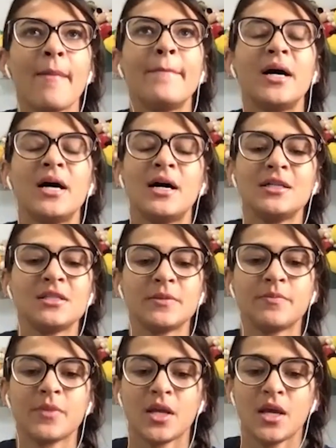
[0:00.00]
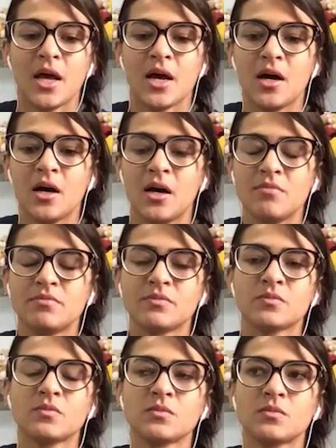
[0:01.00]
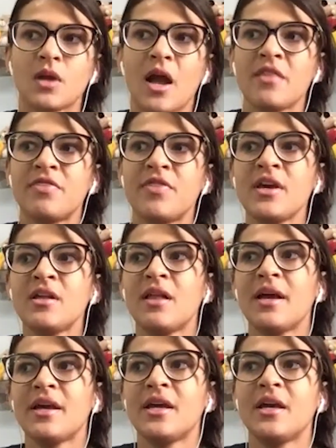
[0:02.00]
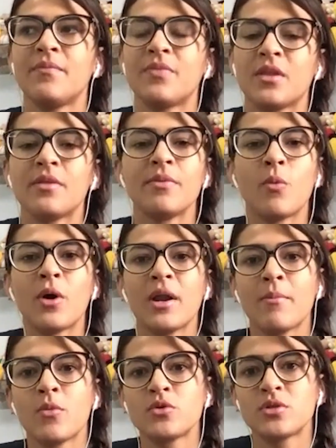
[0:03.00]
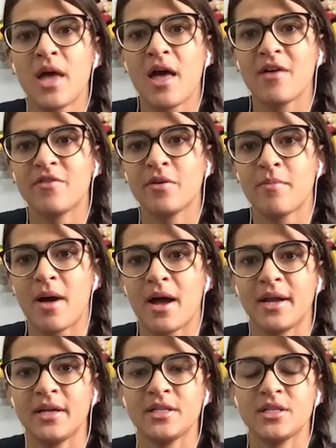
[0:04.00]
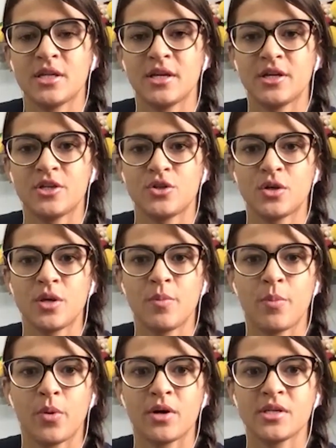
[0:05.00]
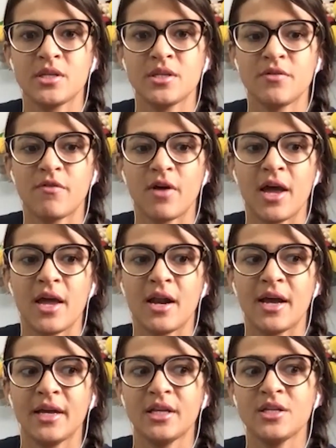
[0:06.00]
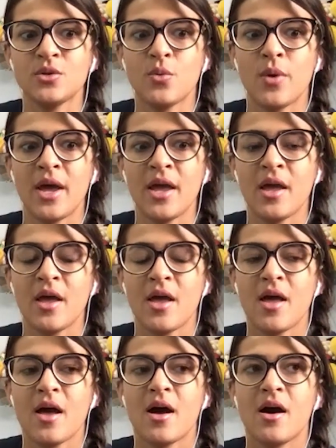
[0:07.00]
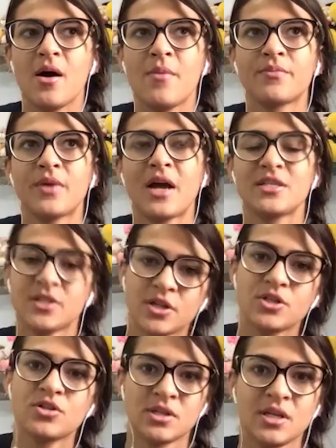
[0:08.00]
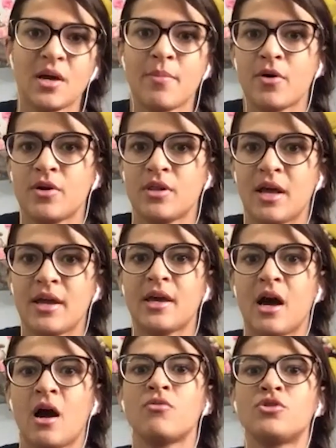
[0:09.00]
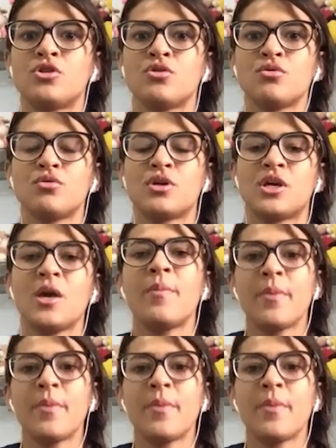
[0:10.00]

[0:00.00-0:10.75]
but uh I think like what I most have in mind is like to keep positive, and like this way, I start to think about like how to keep